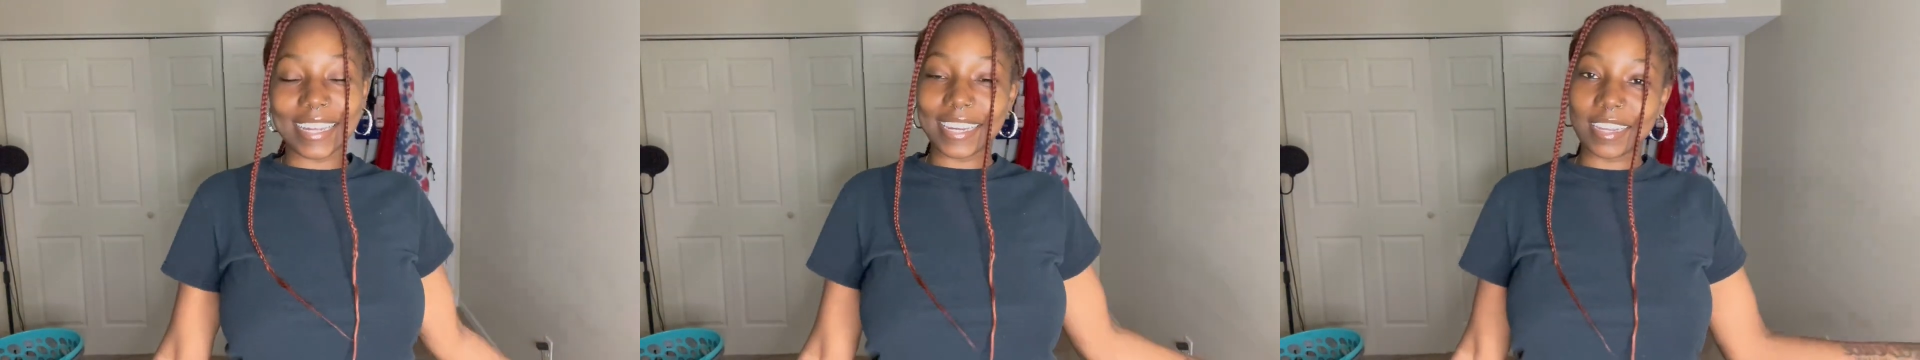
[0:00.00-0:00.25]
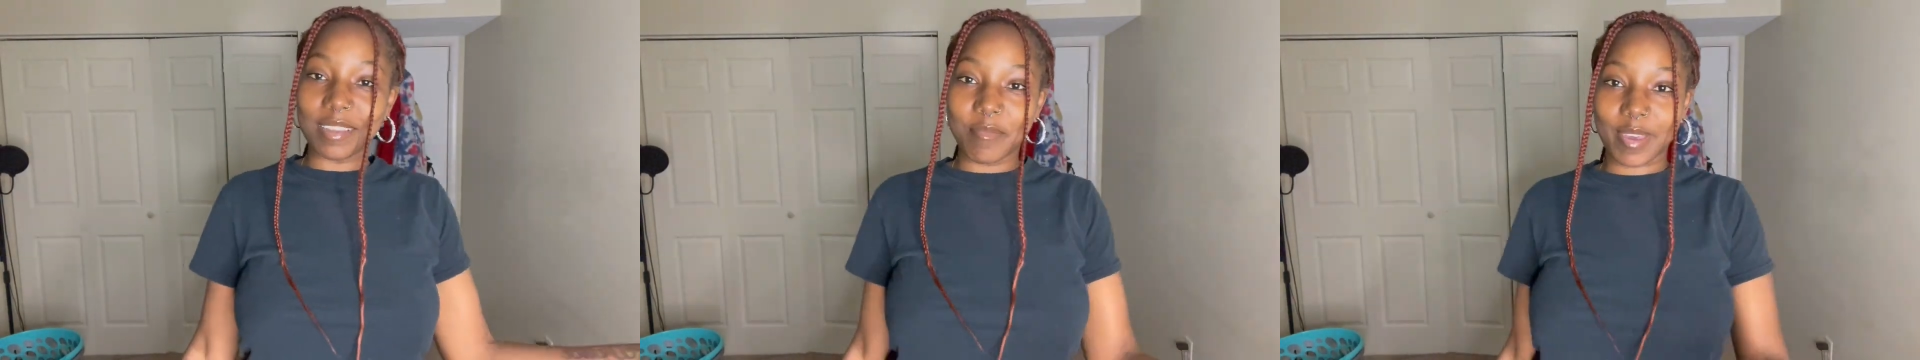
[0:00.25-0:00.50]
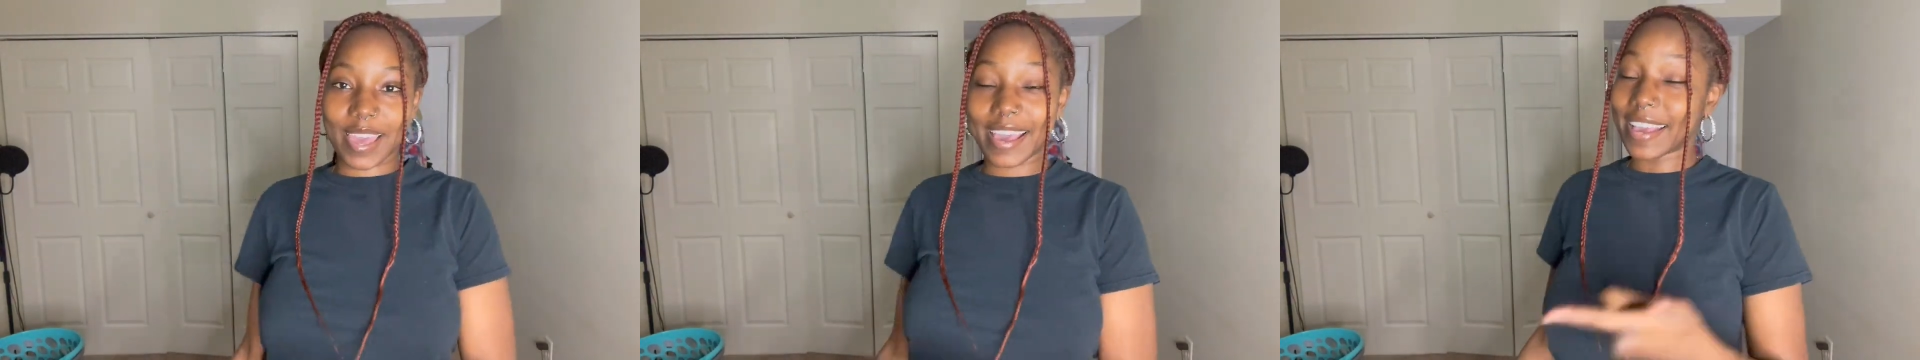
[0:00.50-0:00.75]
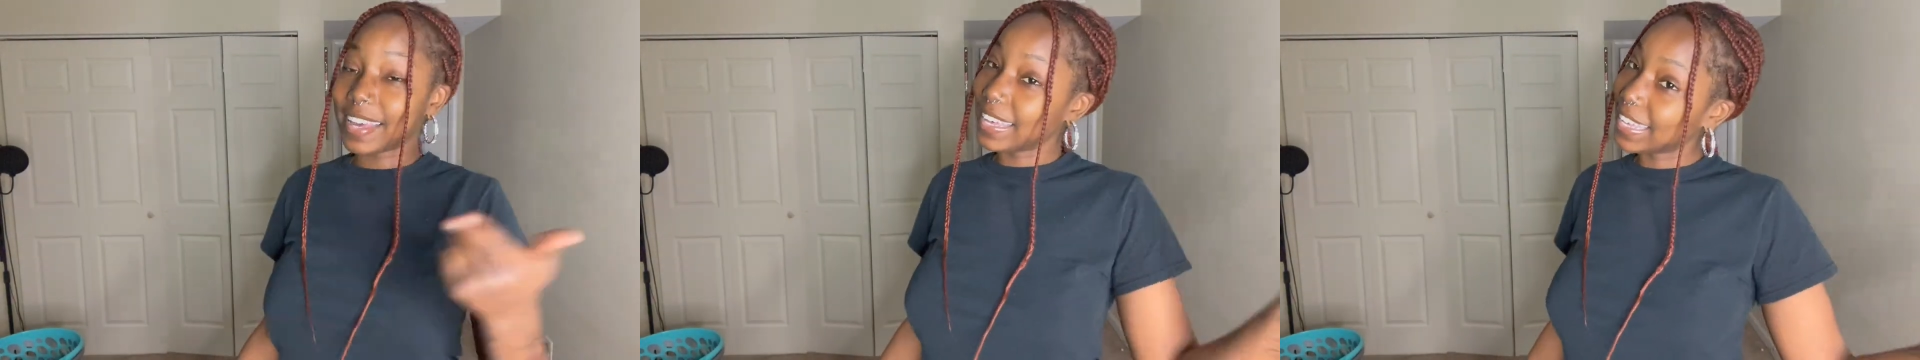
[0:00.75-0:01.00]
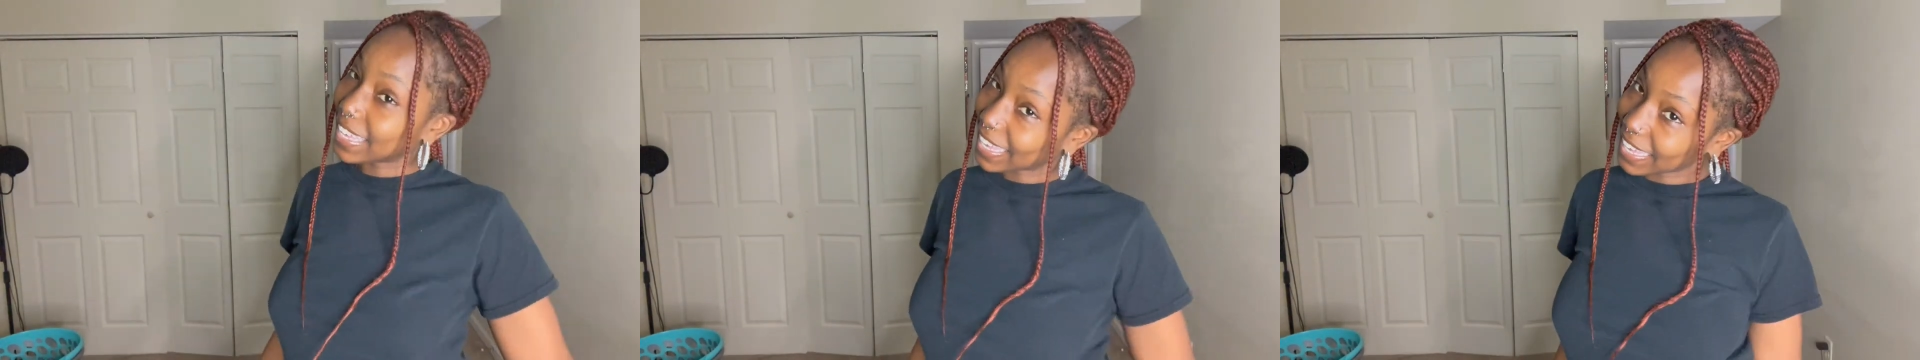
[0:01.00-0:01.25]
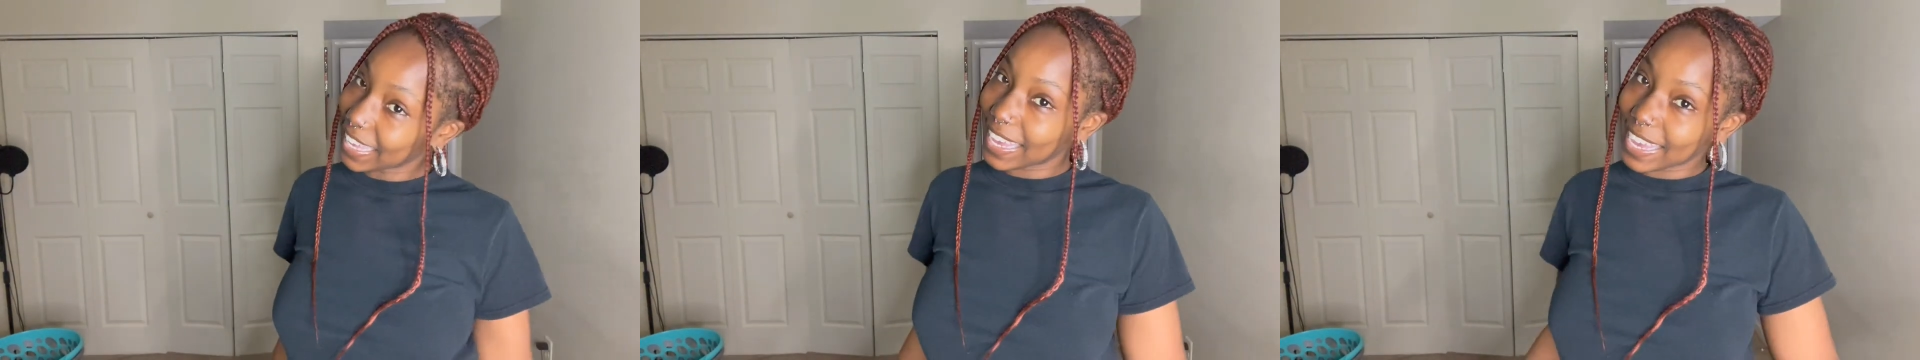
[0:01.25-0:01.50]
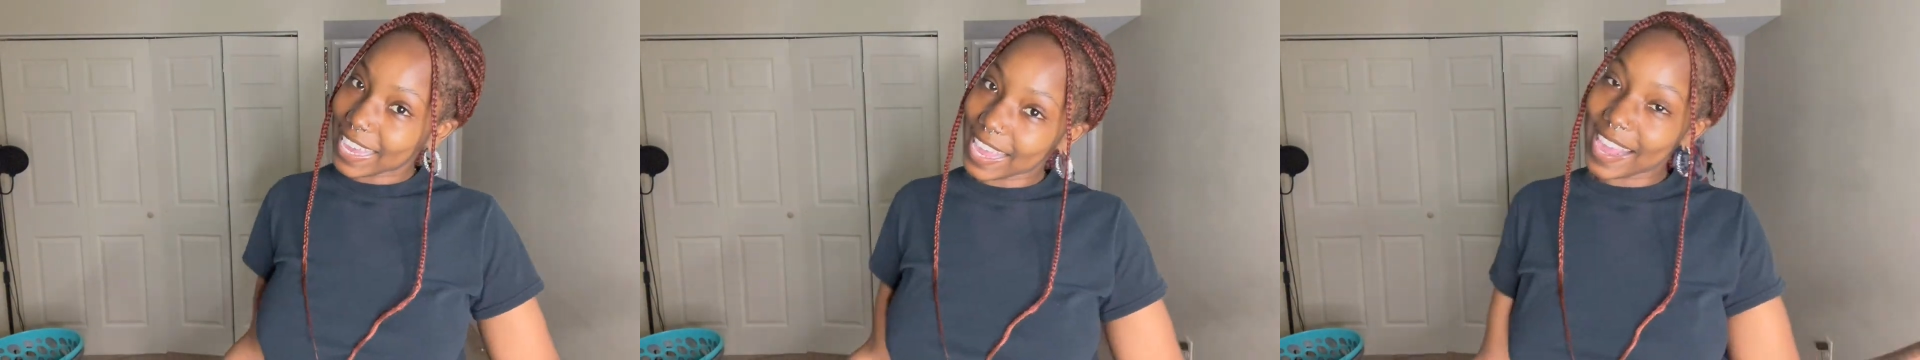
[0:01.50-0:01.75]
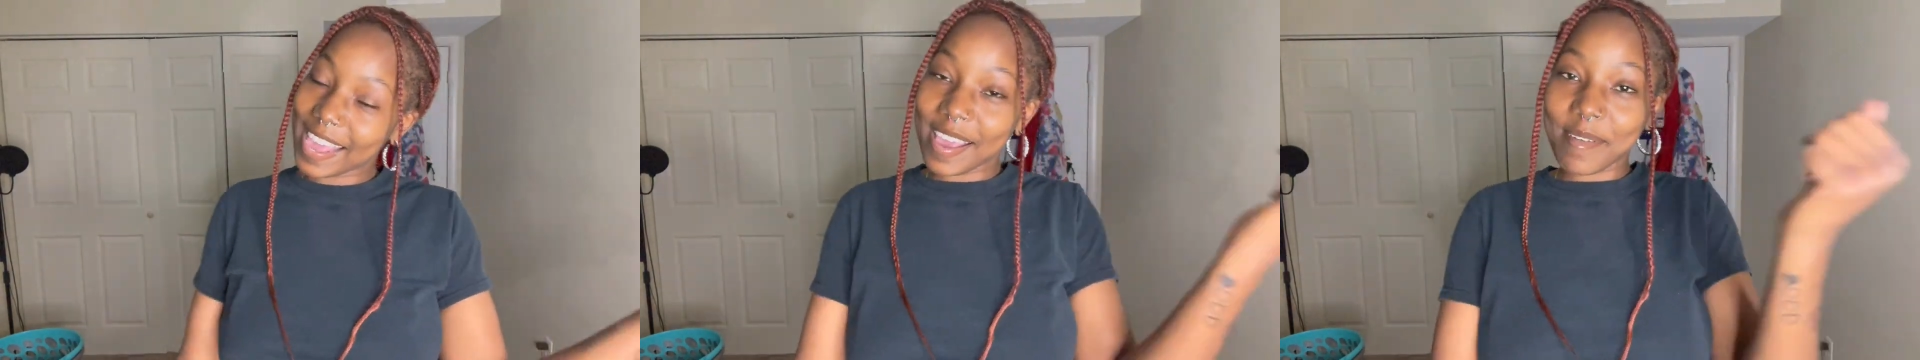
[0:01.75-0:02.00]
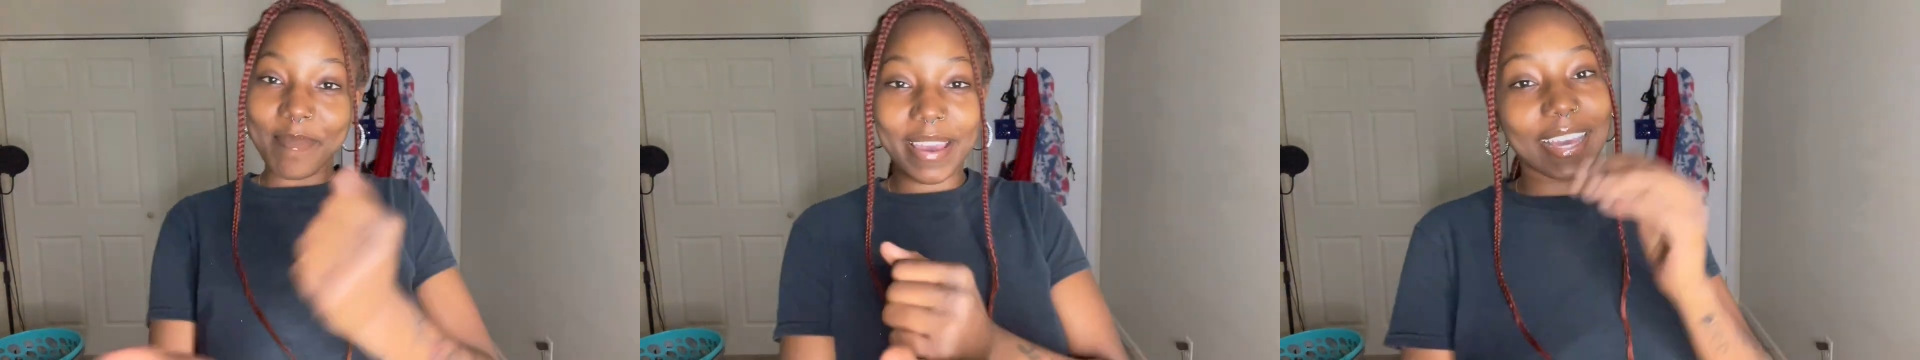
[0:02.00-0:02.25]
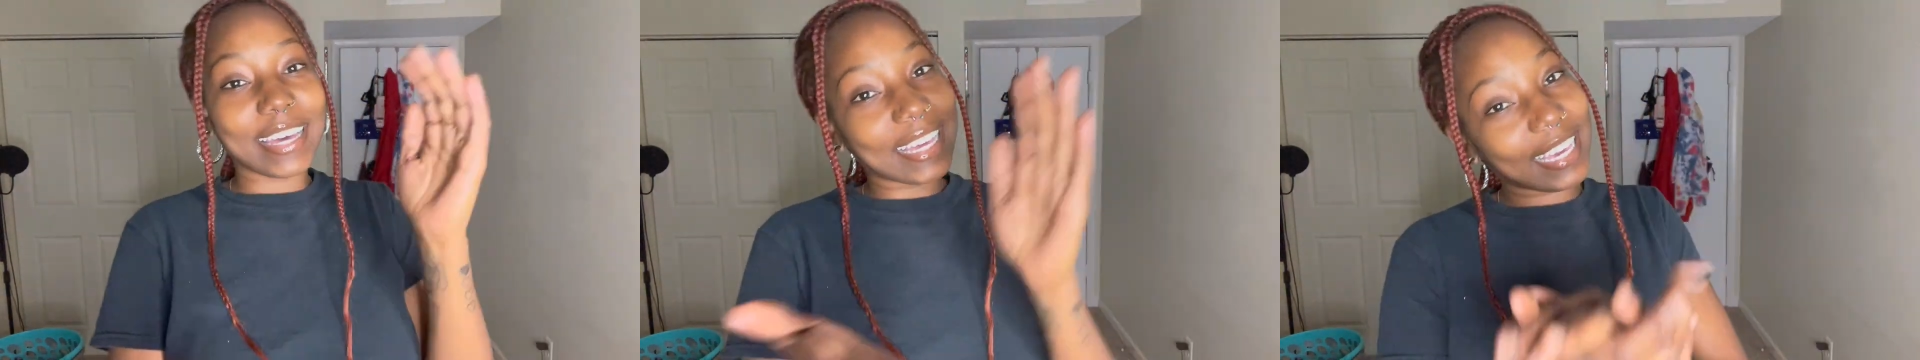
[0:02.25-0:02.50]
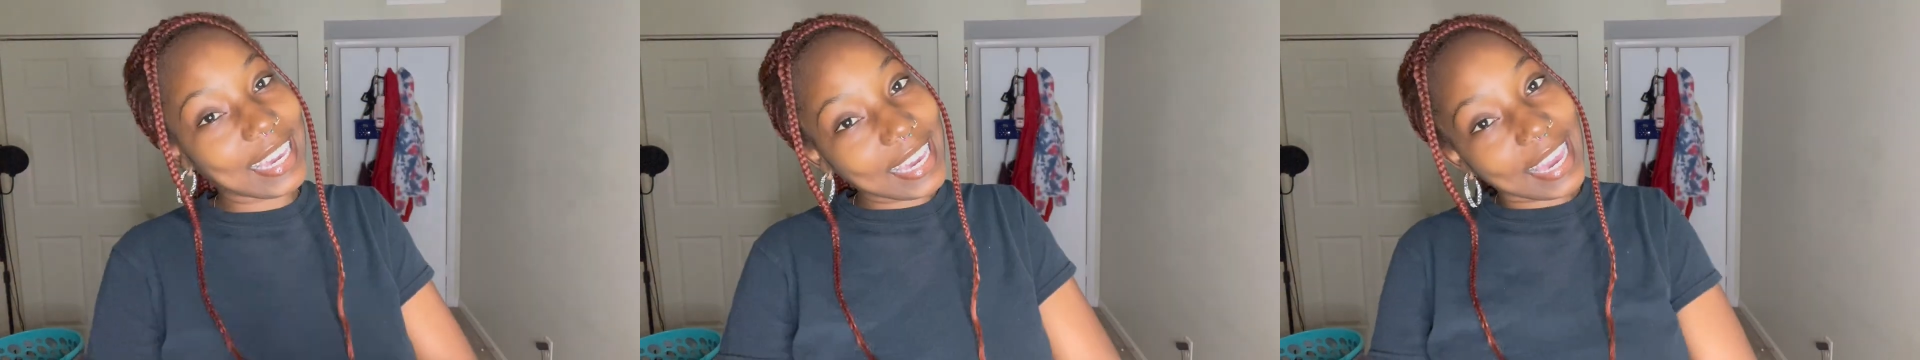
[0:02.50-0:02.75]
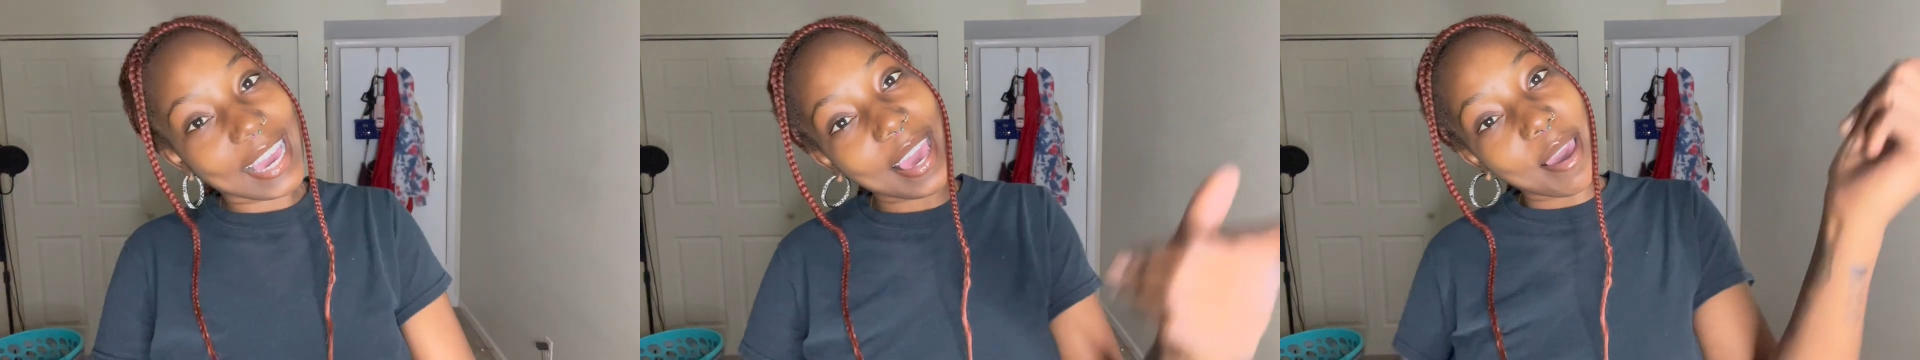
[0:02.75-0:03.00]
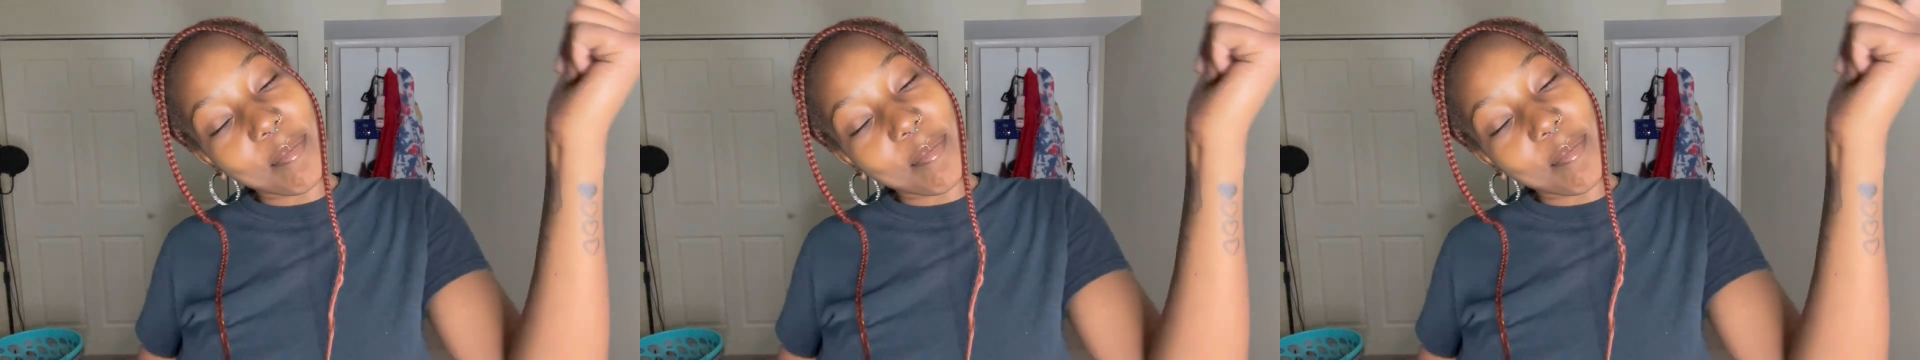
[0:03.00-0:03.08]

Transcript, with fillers: and I'm back again, back again,